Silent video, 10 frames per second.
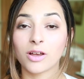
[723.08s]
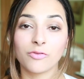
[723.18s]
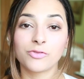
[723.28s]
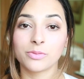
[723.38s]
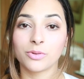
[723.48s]

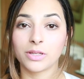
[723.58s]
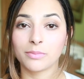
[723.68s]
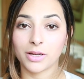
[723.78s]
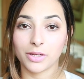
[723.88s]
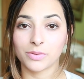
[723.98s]
comfortable
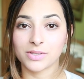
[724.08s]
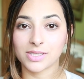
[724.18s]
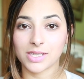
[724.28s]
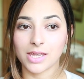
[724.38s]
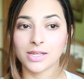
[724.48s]
in my own
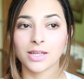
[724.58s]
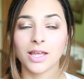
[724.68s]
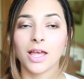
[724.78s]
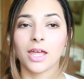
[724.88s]
skin